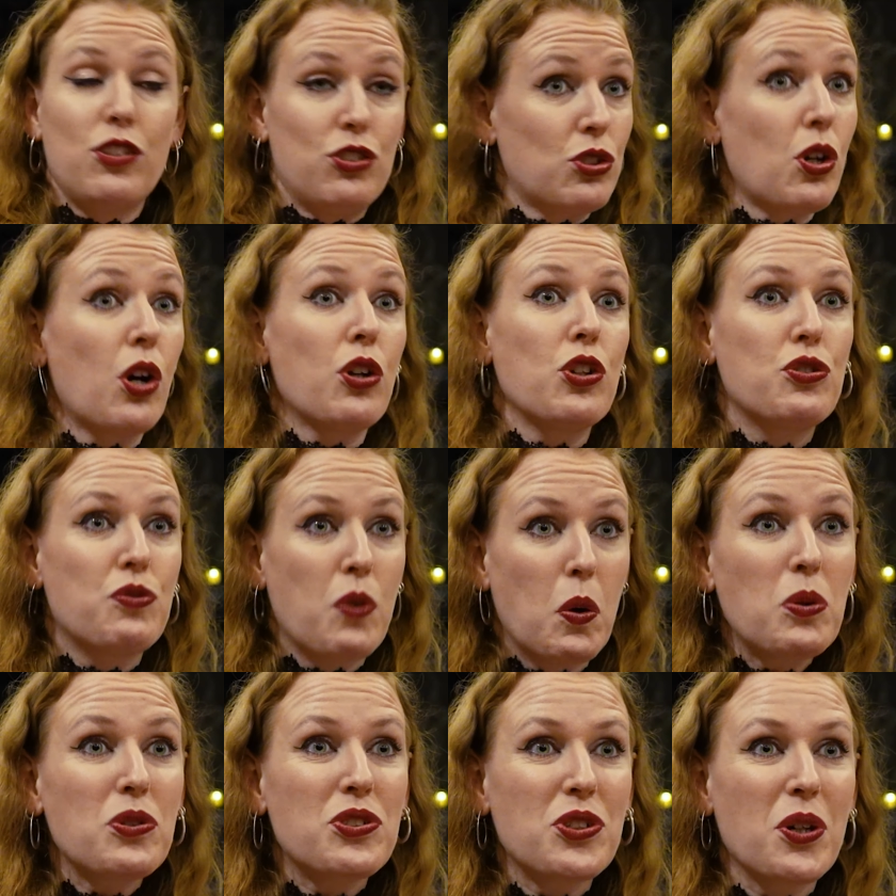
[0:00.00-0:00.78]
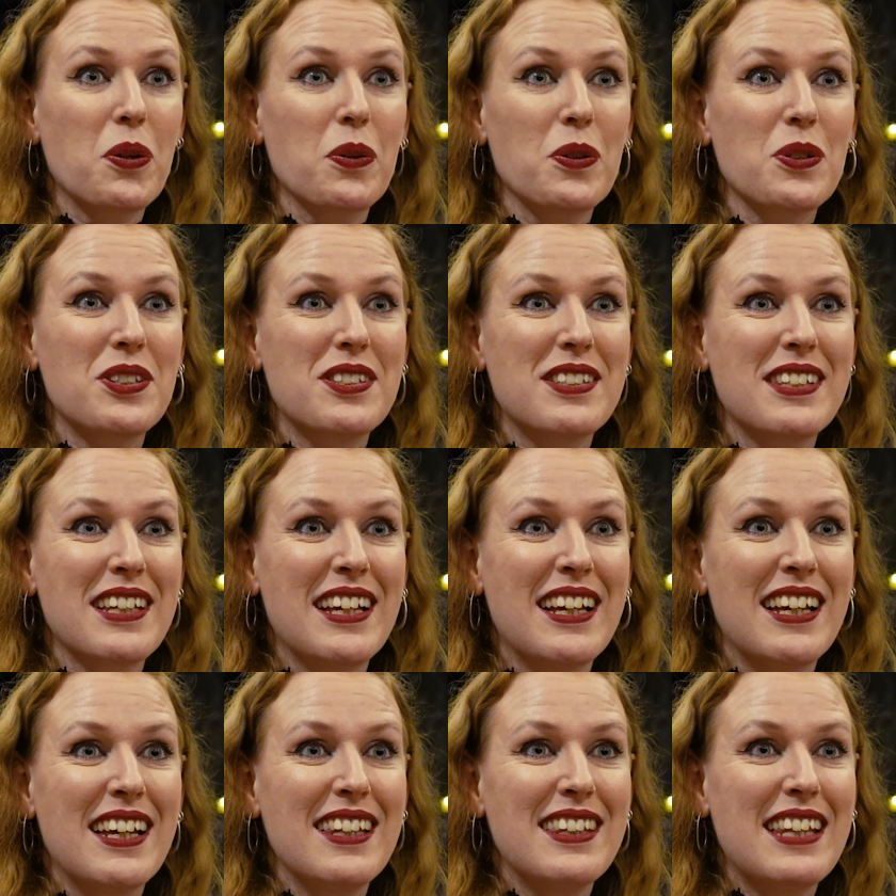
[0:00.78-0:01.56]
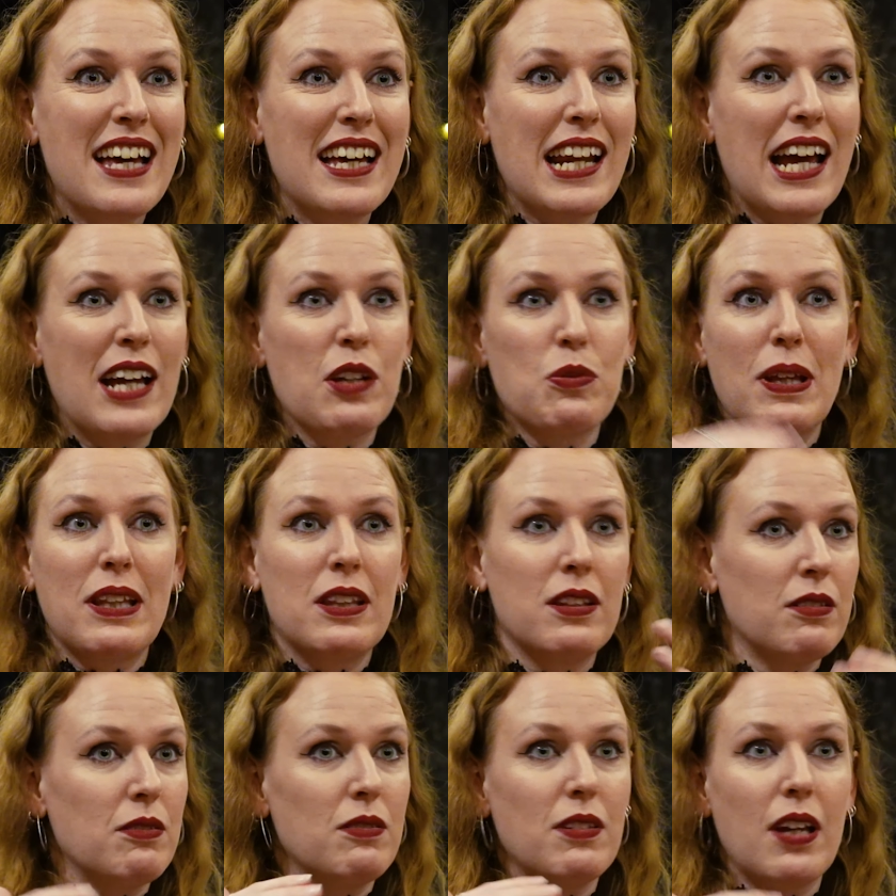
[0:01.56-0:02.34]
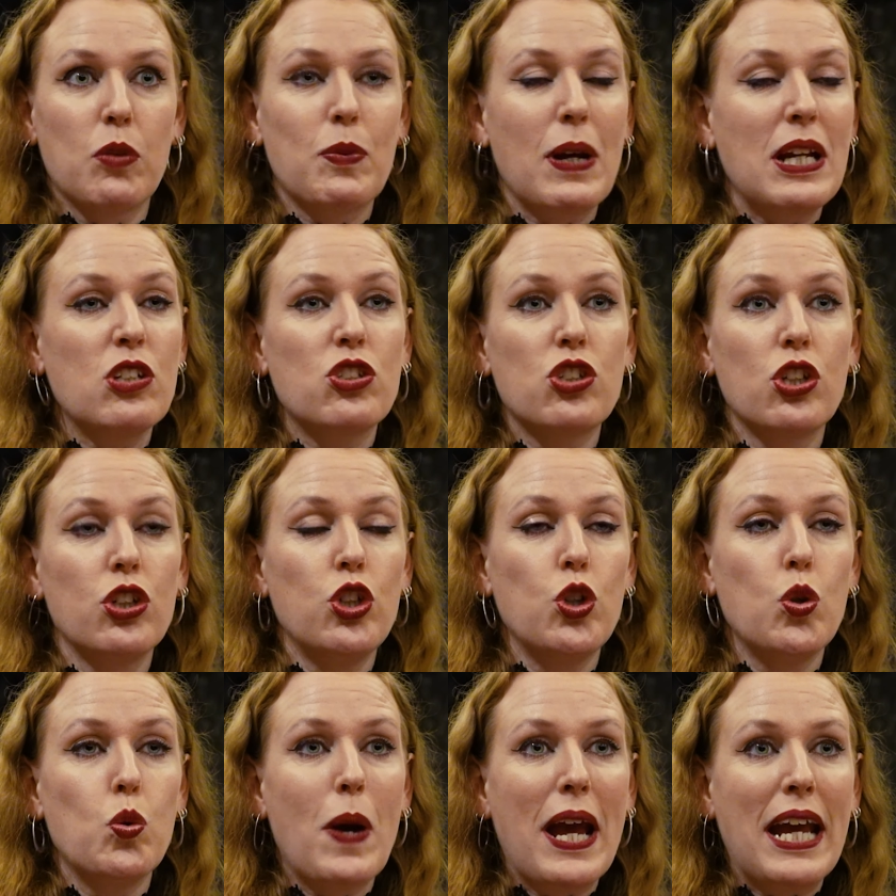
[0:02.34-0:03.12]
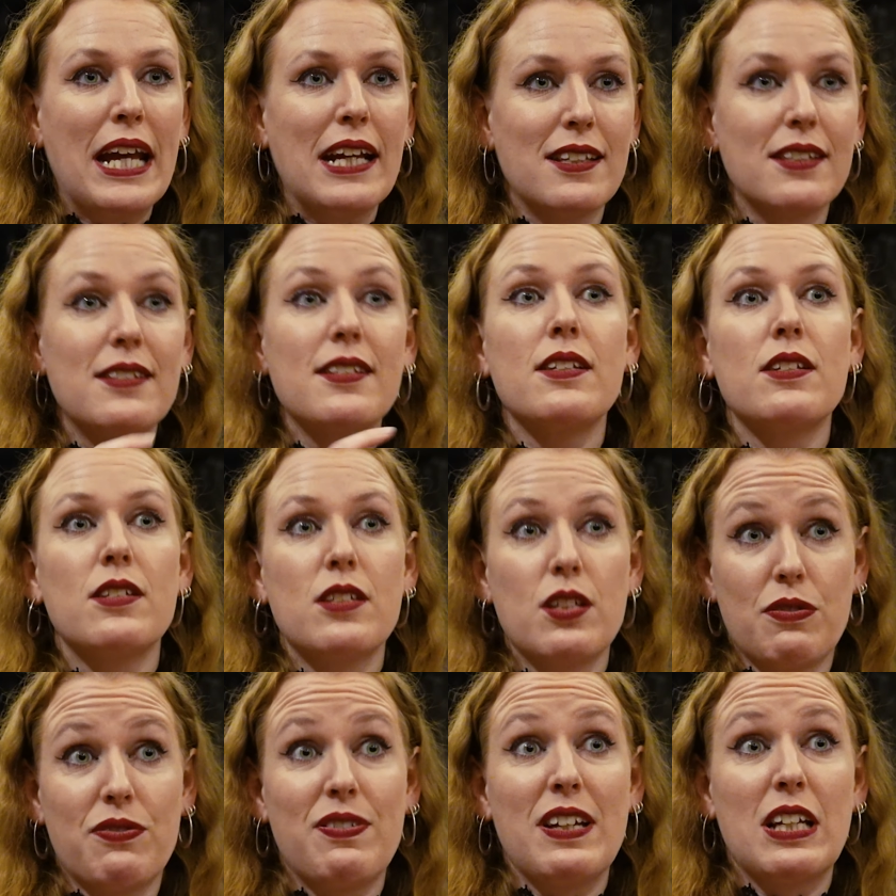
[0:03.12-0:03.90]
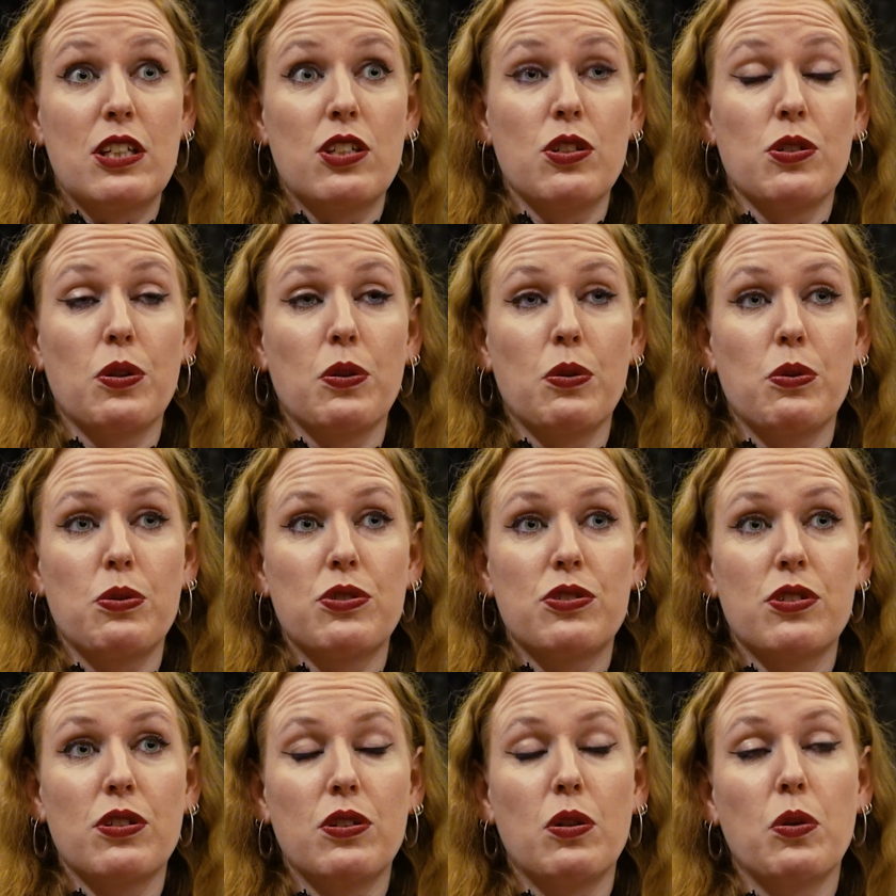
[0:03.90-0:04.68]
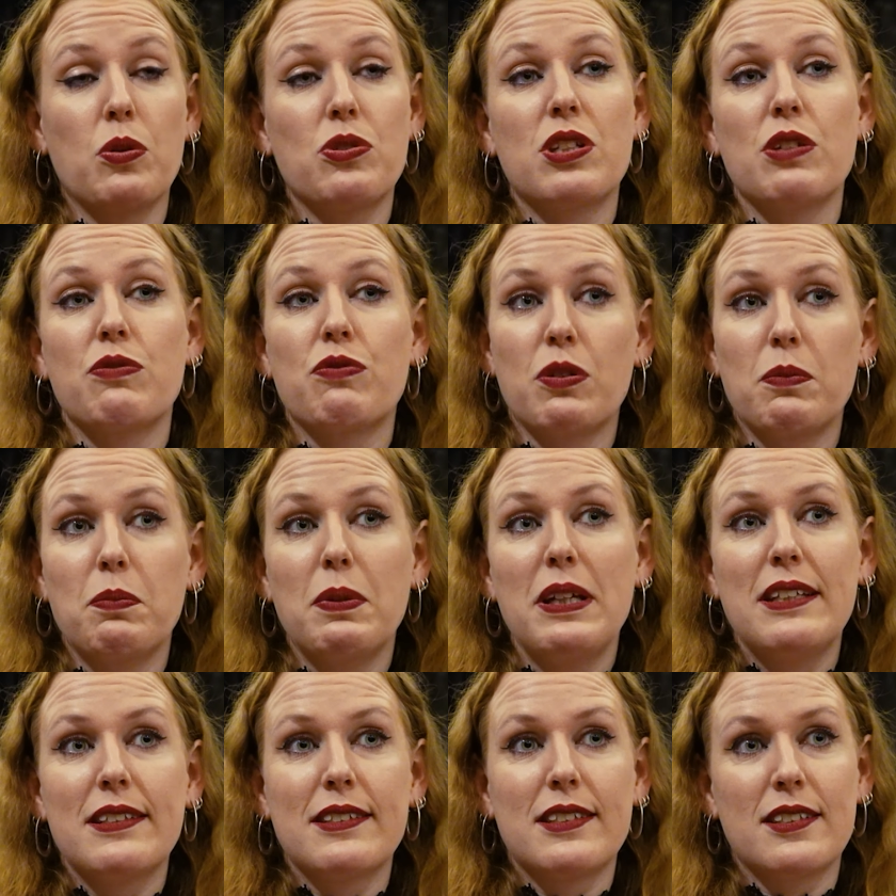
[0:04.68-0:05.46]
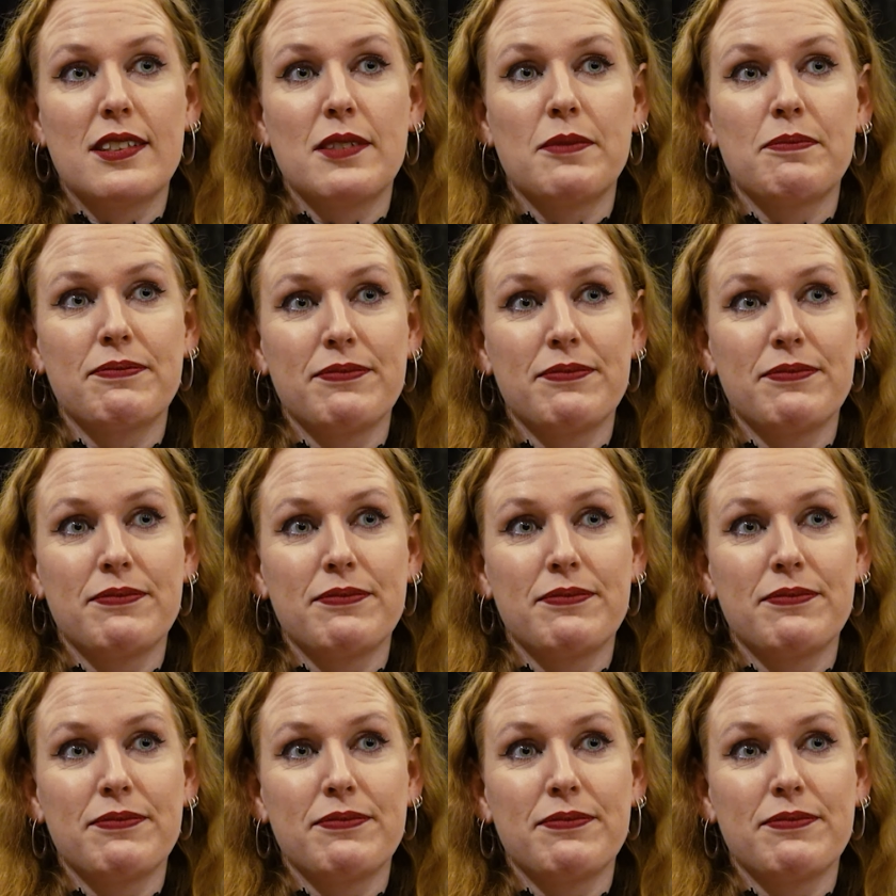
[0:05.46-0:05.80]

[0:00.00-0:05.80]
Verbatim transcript: Scottish folk songs that I then arranged new ways to fit to those, those different beats.